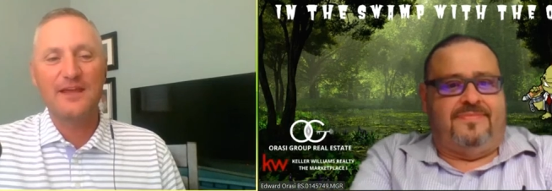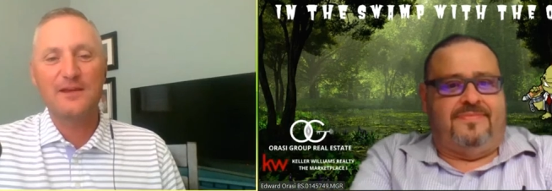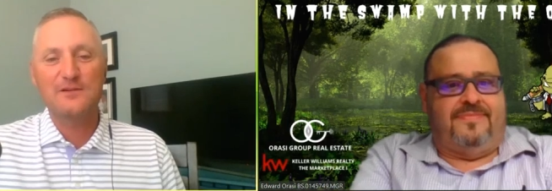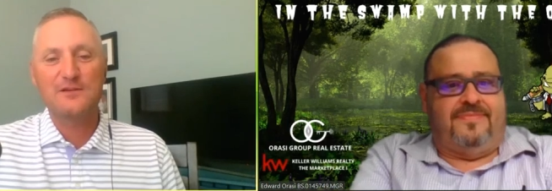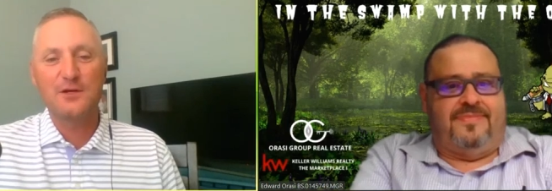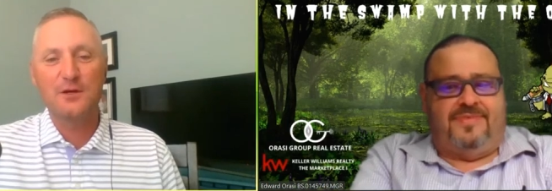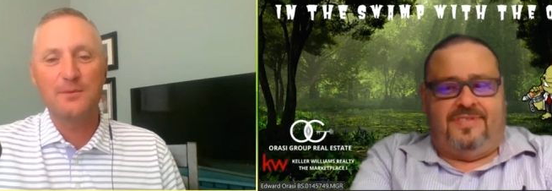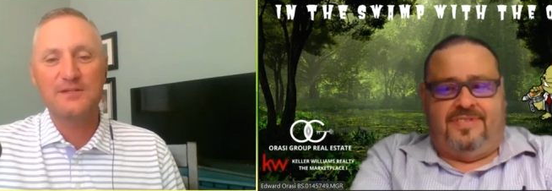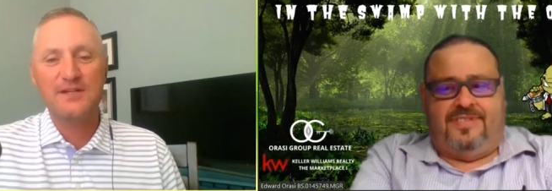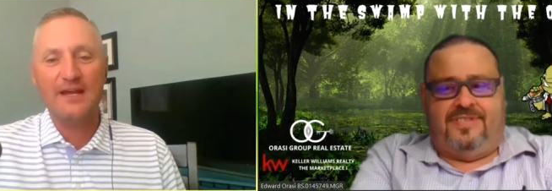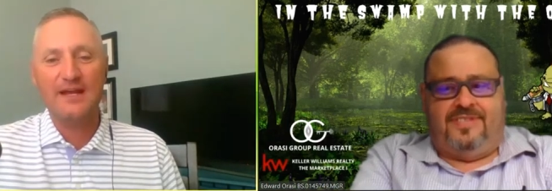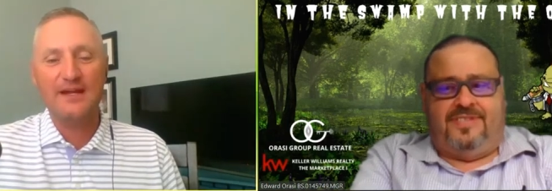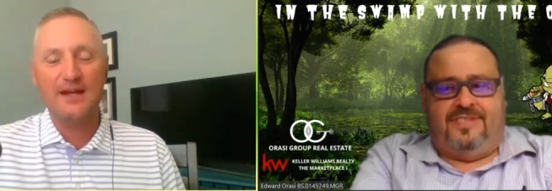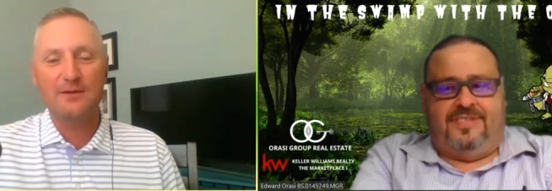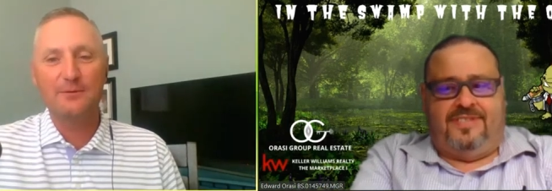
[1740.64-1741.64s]
Speaker 1: you so much,
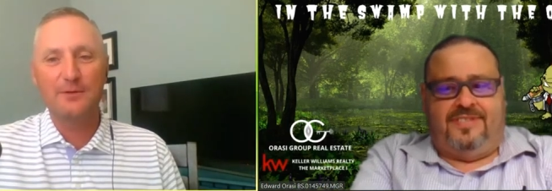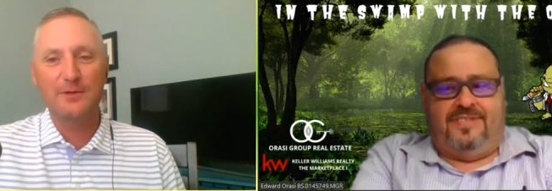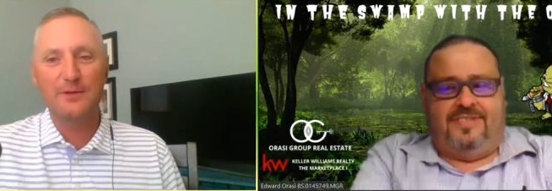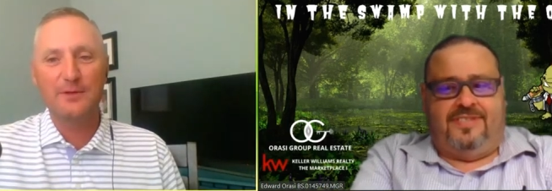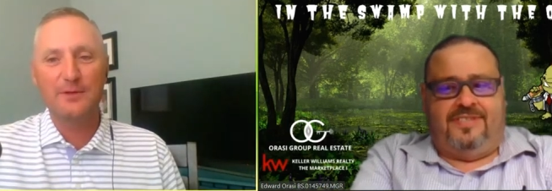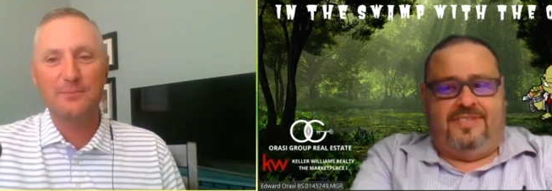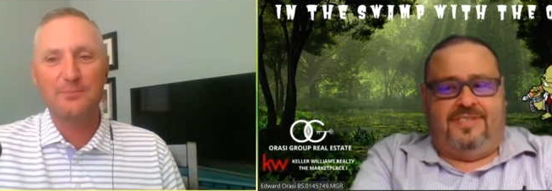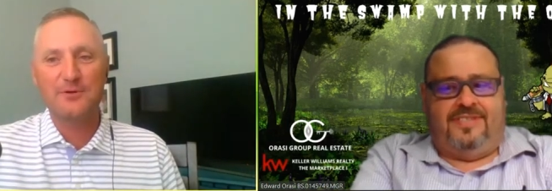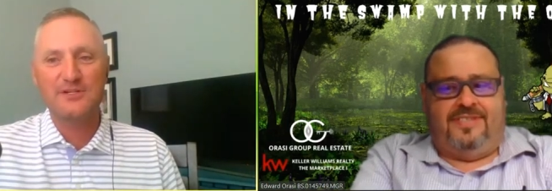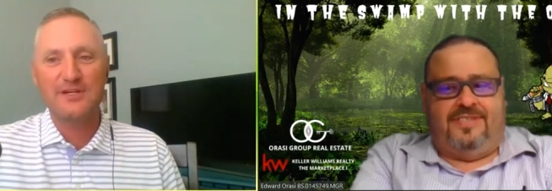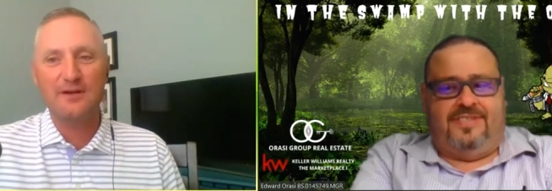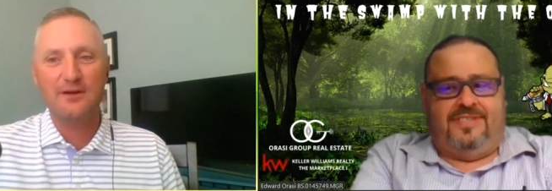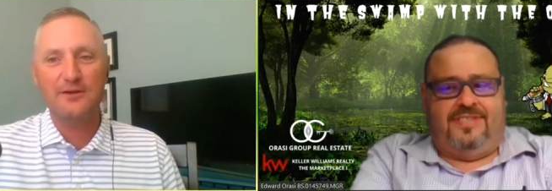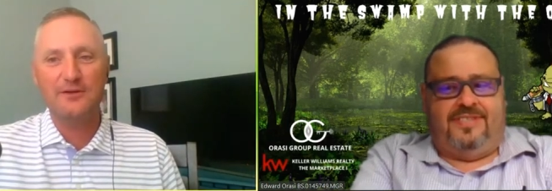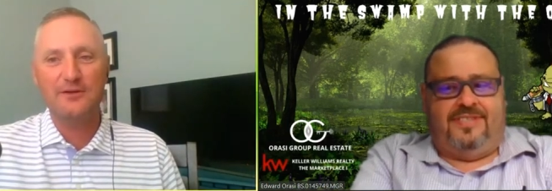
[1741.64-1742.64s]
Ed. I really
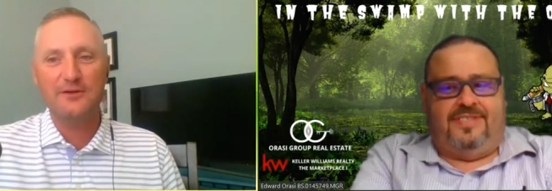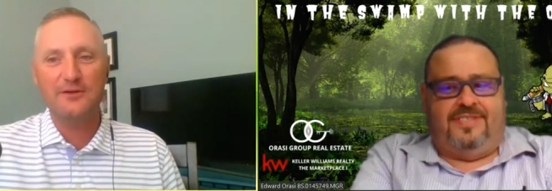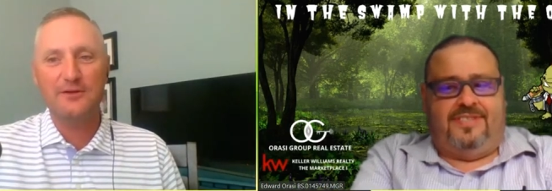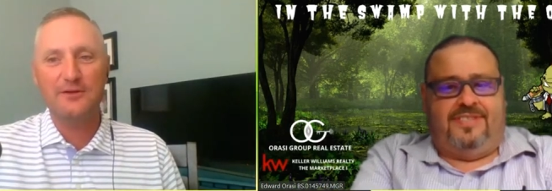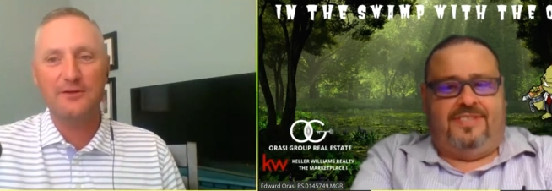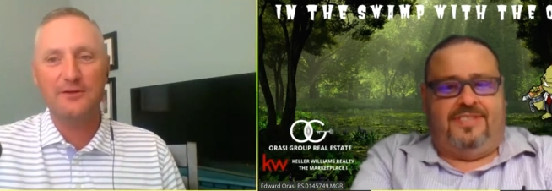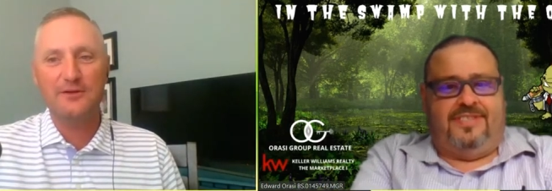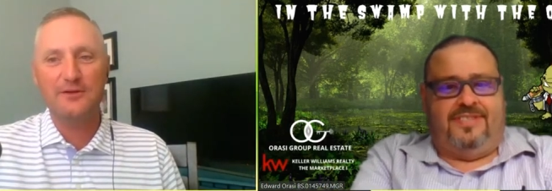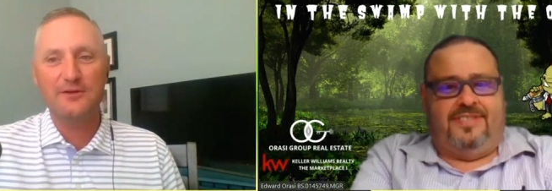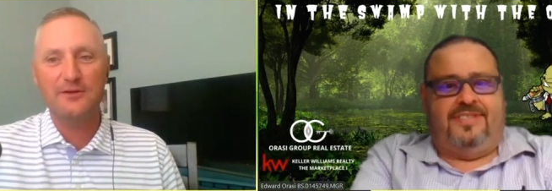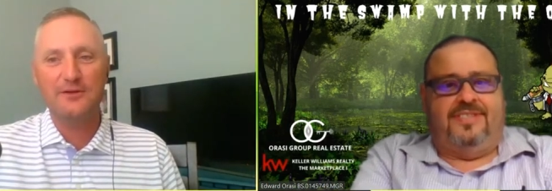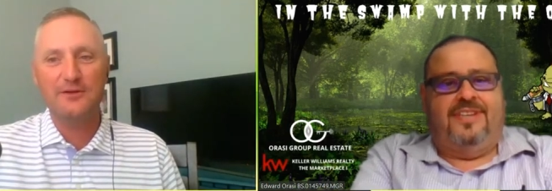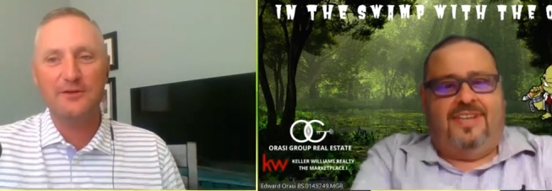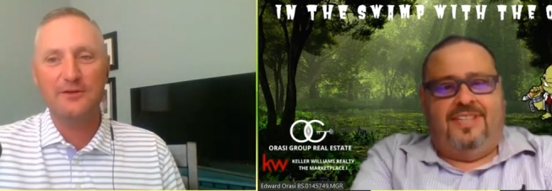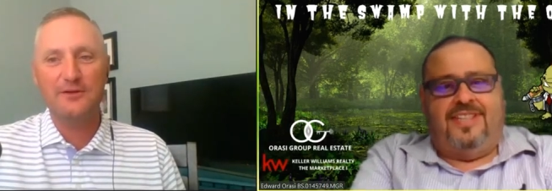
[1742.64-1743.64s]
appreciate all you do for us.
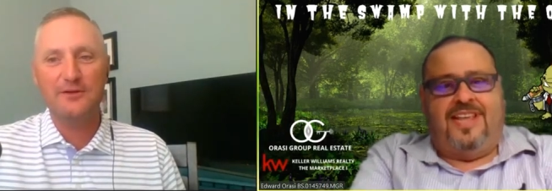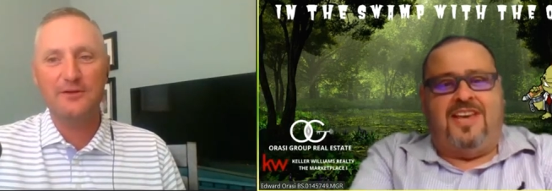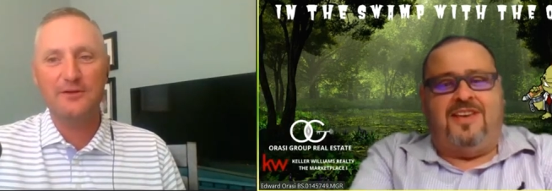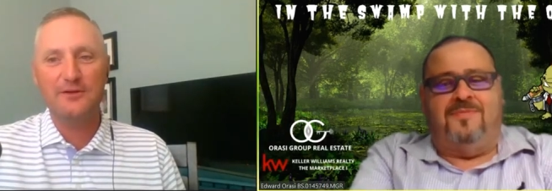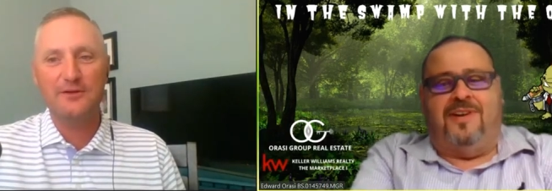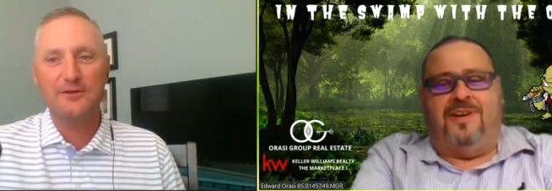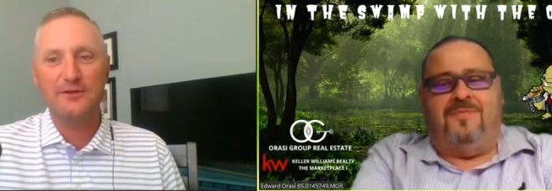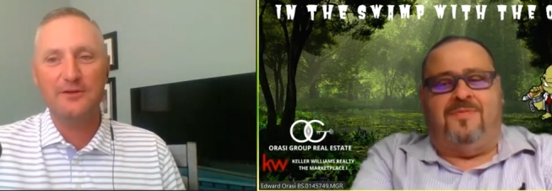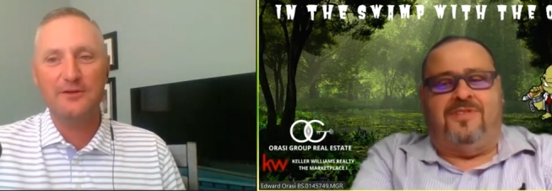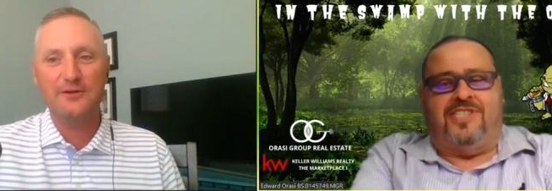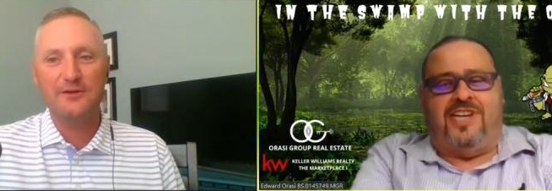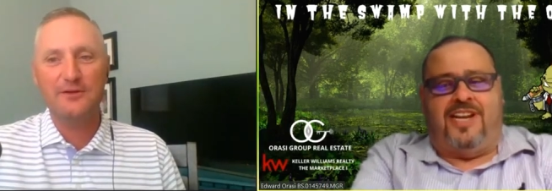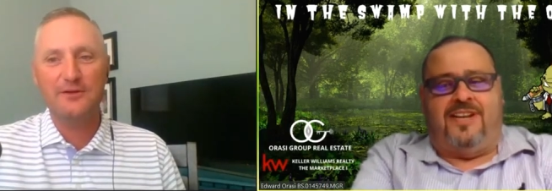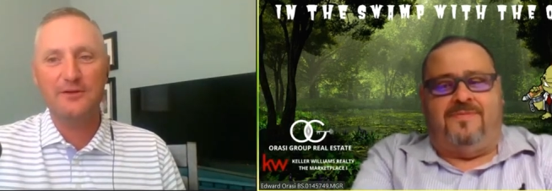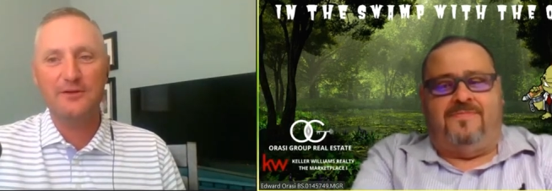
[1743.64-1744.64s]
Speaker 2: Thank you, buddy.
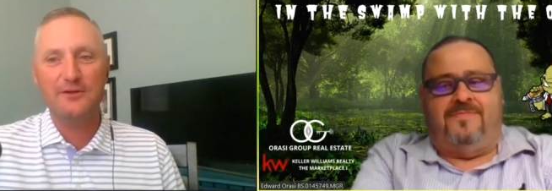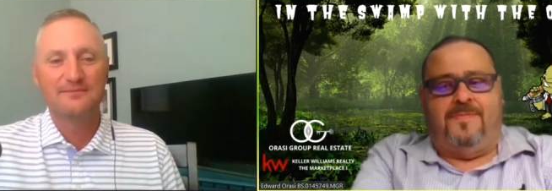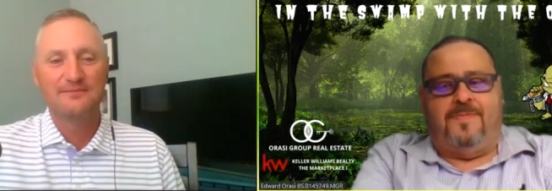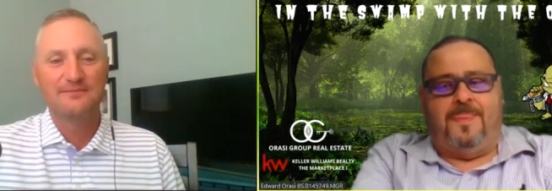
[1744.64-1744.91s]
Appreciate it.